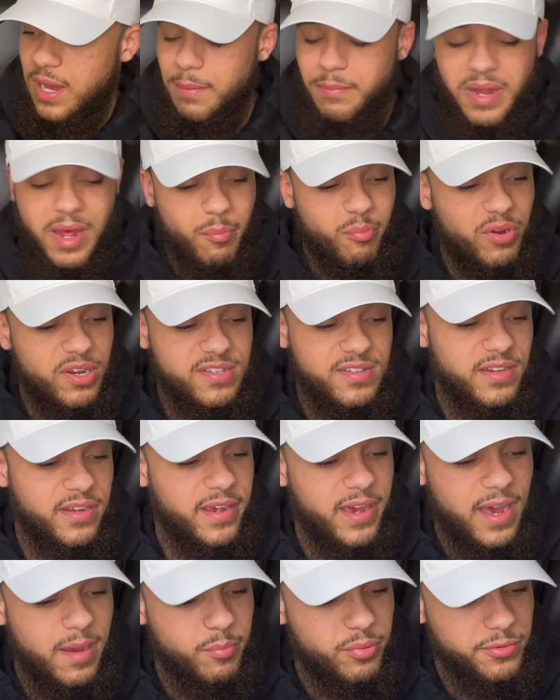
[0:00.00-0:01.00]
I'm not pressed to
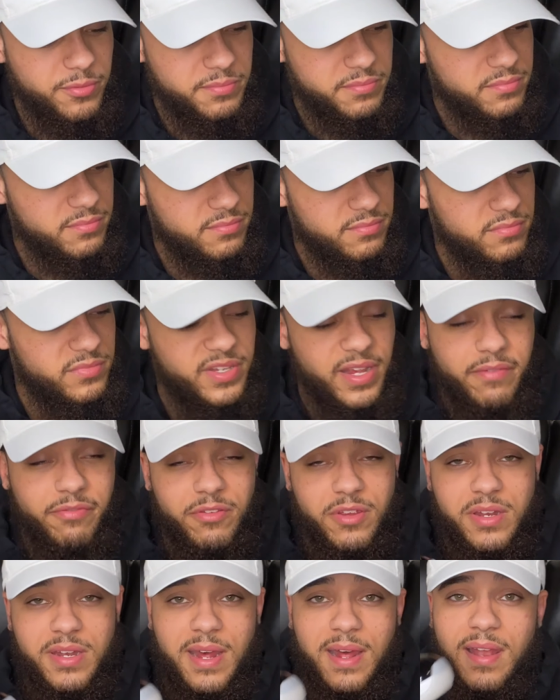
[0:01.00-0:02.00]
cop them.
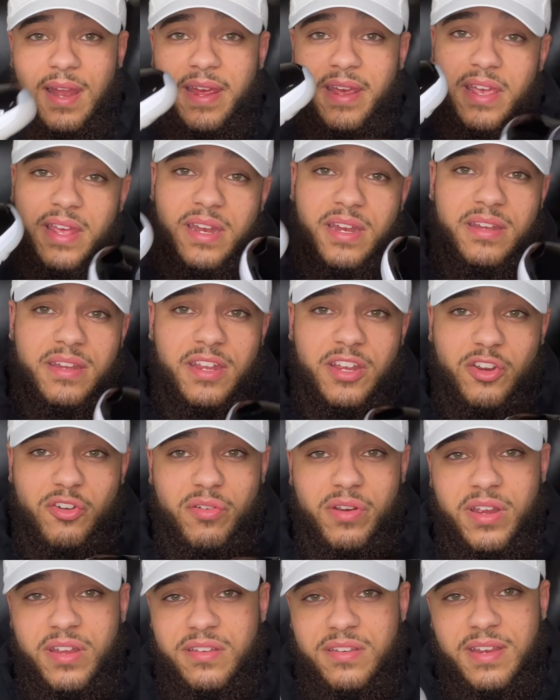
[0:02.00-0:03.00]
Definitely not like anything
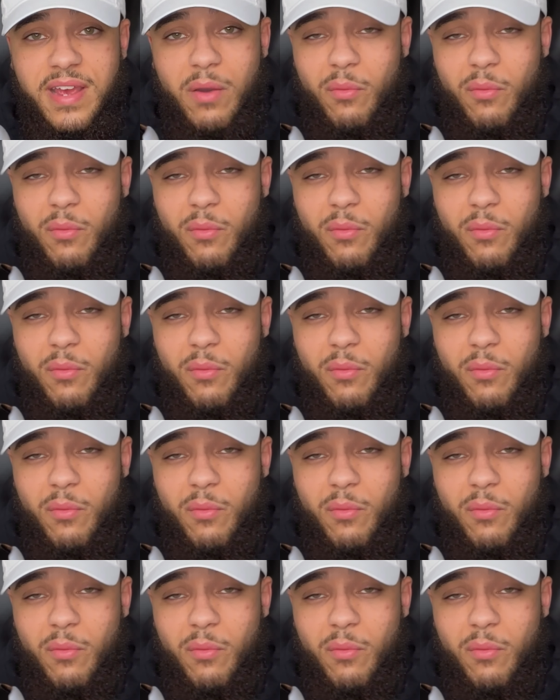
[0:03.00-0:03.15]
crazy.